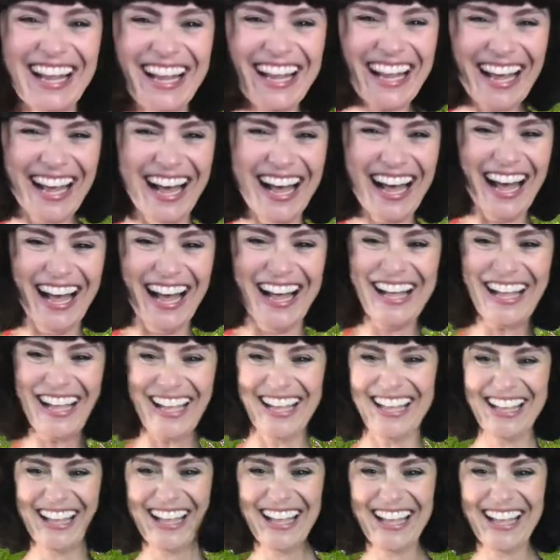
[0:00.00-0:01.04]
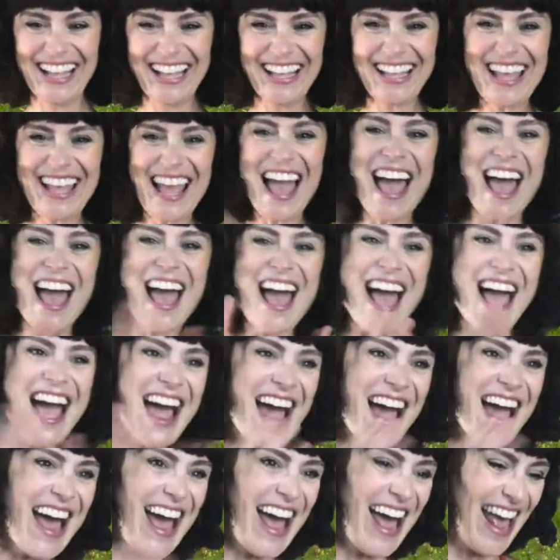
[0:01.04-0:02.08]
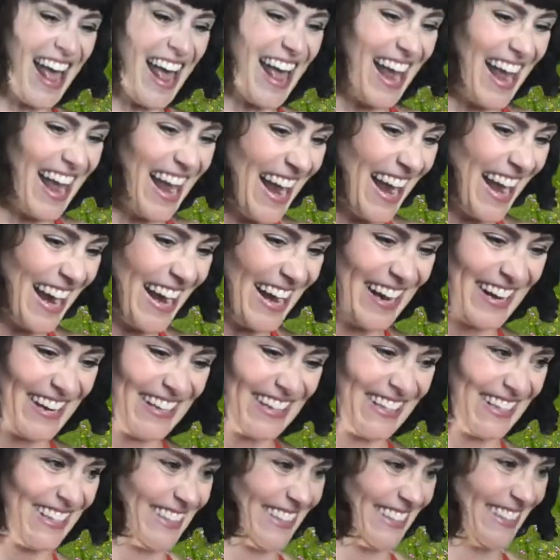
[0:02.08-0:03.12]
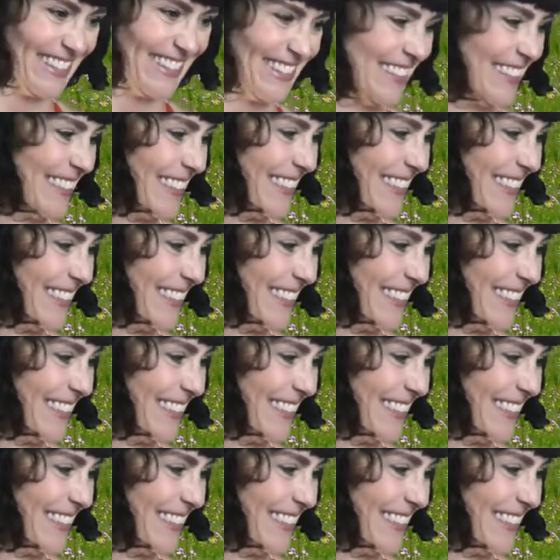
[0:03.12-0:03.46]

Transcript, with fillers: I'm so happy it worked. Yay! Yay! I'm so happy it worked.